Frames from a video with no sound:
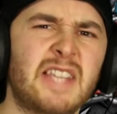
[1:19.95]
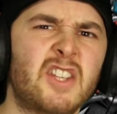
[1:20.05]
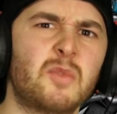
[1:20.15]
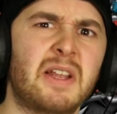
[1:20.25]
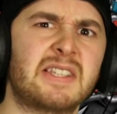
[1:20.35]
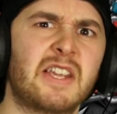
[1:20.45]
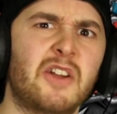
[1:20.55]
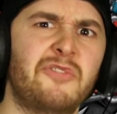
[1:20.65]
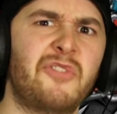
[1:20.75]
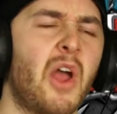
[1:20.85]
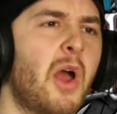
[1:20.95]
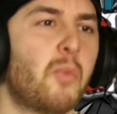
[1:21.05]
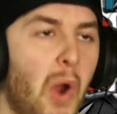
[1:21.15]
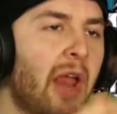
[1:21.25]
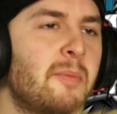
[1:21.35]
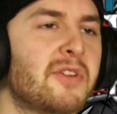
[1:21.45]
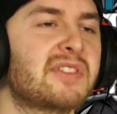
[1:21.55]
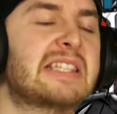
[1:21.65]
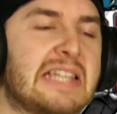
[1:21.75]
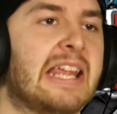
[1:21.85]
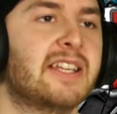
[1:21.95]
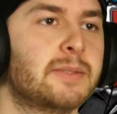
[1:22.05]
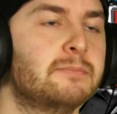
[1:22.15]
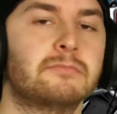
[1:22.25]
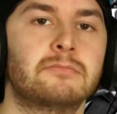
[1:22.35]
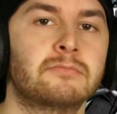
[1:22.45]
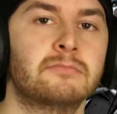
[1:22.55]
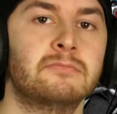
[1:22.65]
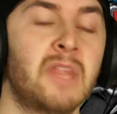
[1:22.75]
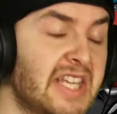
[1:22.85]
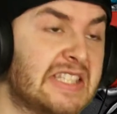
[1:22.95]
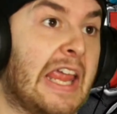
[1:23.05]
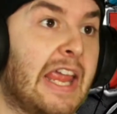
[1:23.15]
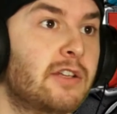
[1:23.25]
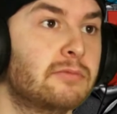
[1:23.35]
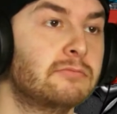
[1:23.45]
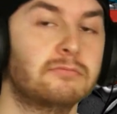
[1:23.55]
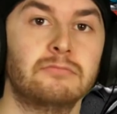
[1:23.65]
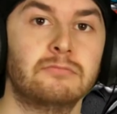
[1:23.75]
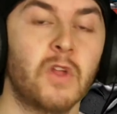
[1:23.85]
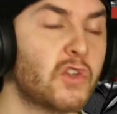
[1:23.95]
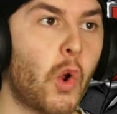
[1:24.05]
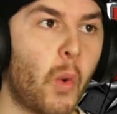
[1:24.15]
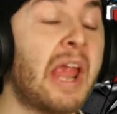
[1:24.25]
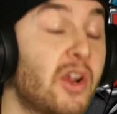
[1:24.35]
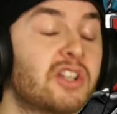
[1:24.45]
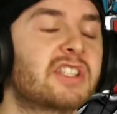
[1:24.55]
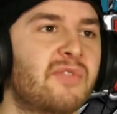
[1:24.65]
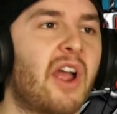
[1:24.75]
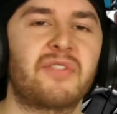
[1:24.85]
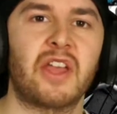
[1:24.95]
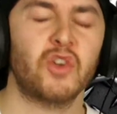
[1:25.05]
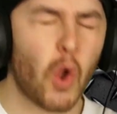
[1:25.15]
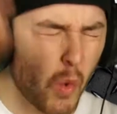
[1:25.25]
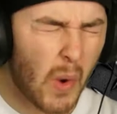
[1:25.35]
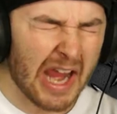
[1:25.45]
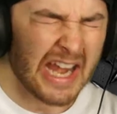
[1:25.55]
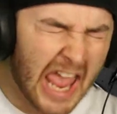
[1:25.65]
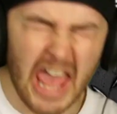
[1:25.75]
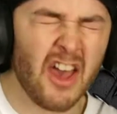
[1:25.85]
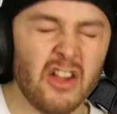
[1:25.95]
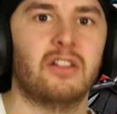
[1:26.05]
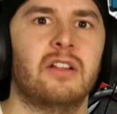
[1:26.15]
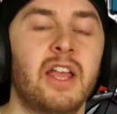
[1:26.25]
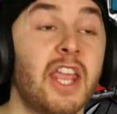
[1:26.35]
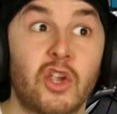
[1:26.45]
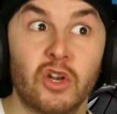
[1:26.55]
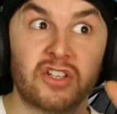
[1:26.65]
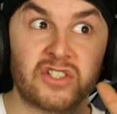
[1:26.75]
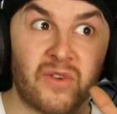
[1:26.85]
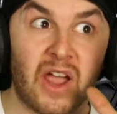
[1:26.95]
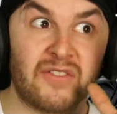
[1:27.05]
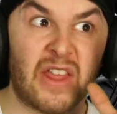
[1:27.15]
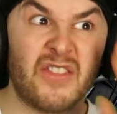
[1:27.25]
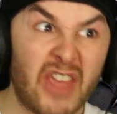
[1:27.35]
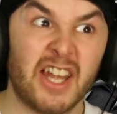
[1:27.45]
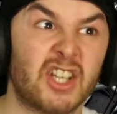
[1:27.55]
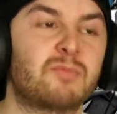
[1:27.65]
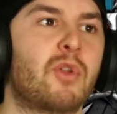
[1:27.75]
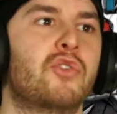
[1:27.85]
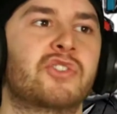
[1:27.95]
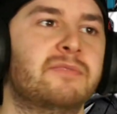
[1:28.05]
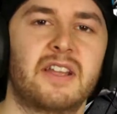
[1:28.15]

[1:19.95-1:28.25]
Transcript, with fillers: I said to myself, Bryan Mills is dead. He's dead. There's no way he could have survived that. No way in hell he could have survived that explosion.